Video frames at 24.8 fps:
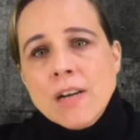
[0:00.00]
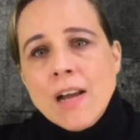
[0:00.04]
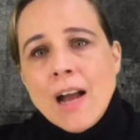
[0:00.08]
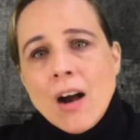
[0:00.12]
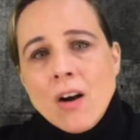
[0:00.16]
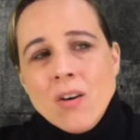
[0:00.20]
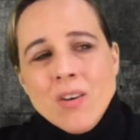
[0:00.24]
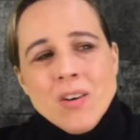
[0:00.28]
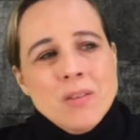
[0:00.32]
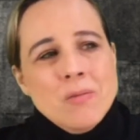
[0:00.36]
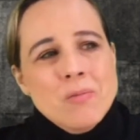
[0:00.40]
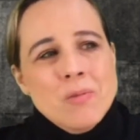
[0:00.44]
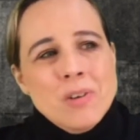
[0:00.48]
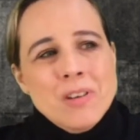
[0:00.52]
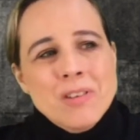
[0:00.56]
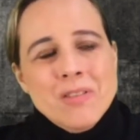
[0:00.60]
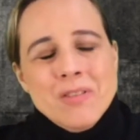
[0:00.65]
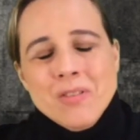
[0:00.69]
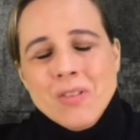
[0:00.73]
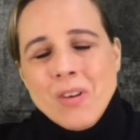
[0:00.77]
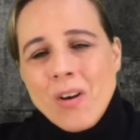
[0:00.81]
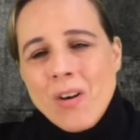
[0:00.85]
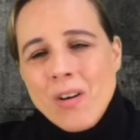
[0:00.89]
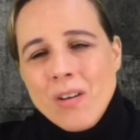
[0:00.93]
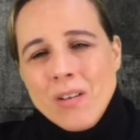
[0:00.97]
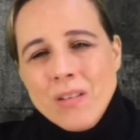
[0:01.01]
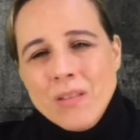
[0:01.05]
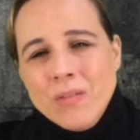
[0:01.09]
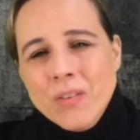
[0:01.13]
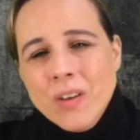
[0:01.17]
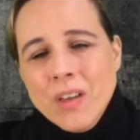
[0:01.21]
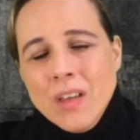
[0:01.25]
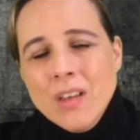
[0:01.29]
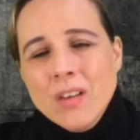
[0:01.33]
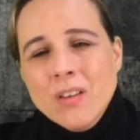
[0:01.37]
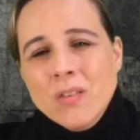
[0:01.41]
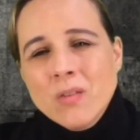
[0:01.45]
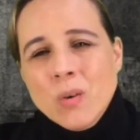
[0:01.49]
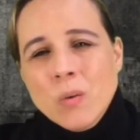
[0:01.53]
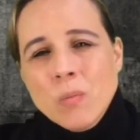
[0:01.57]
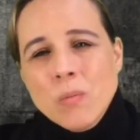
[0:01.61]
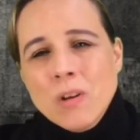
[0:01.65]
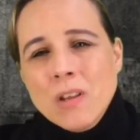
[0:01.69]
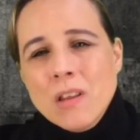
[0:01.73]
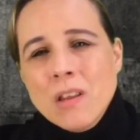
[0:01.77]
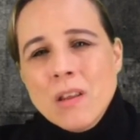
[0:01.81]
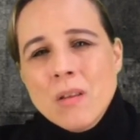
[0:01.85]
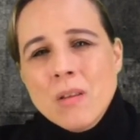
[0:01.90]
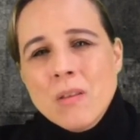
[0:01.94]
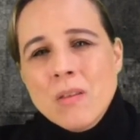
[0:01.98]
how can we solve so
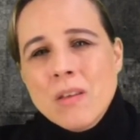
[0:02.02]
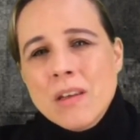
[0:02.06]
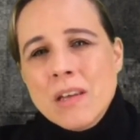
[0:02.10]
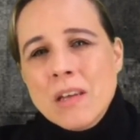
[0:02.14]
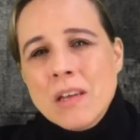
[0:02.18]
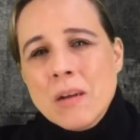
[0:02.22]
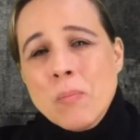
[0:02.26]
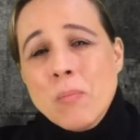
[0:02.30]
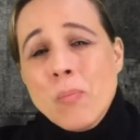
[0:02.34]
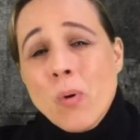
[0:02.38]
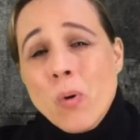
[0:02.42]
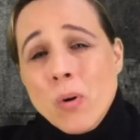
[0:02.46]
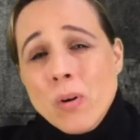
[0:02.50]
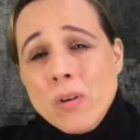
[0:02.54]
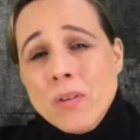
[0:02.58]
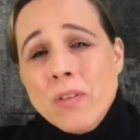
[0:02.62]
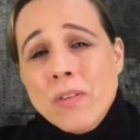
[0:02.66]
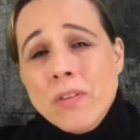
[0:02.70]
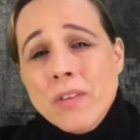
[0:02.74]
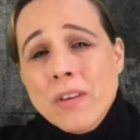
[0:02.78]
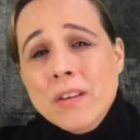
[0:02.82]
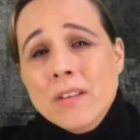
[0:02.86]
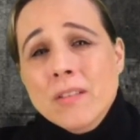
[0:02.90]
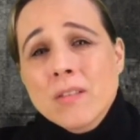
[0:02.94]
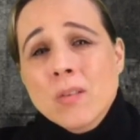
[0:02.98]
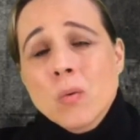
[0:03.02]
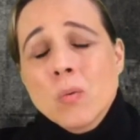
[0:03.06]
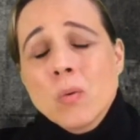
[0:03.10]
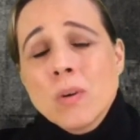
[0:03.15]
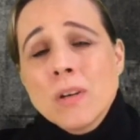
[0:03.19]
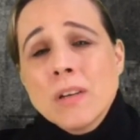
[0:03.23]
many of the important things that we